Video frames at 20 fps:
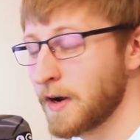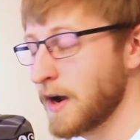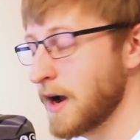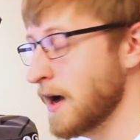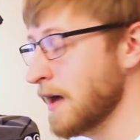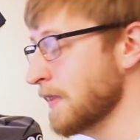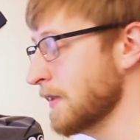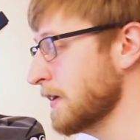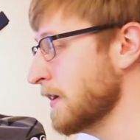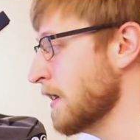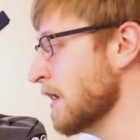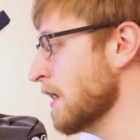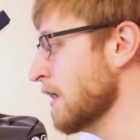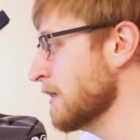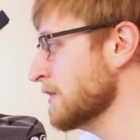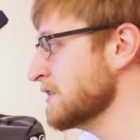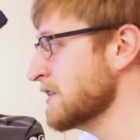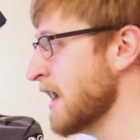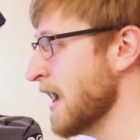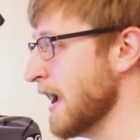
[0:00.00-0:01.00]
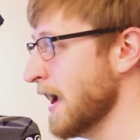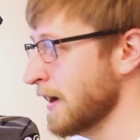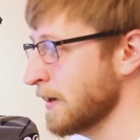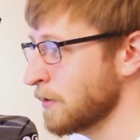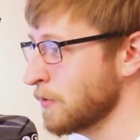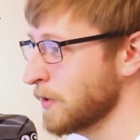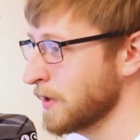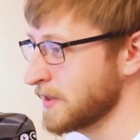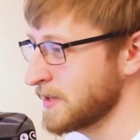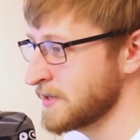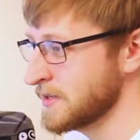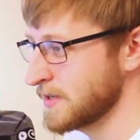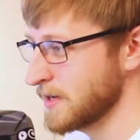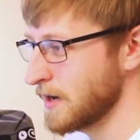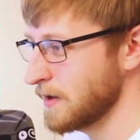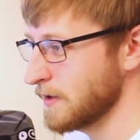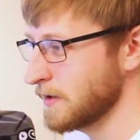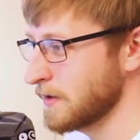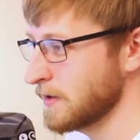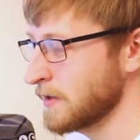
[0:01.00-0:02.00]
on the car to haggle with the
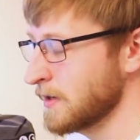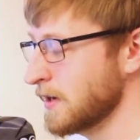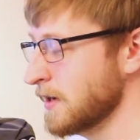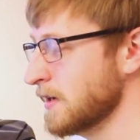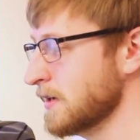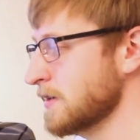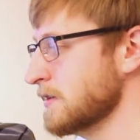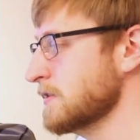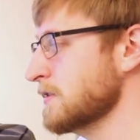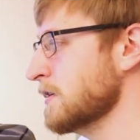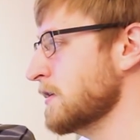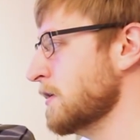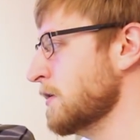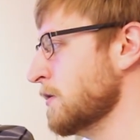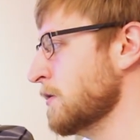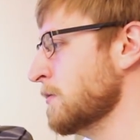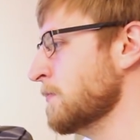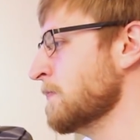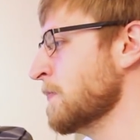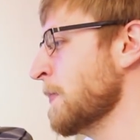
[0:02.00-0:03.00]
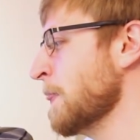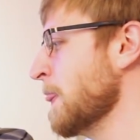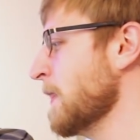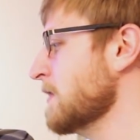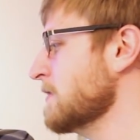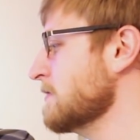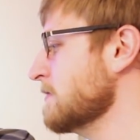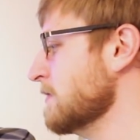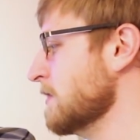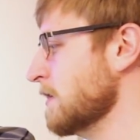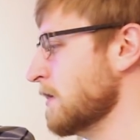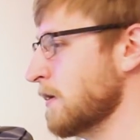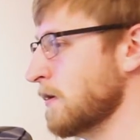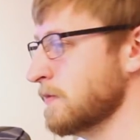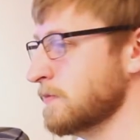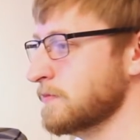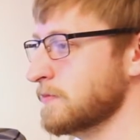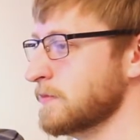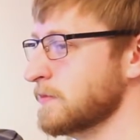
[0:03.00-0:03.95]
seller. So, you know,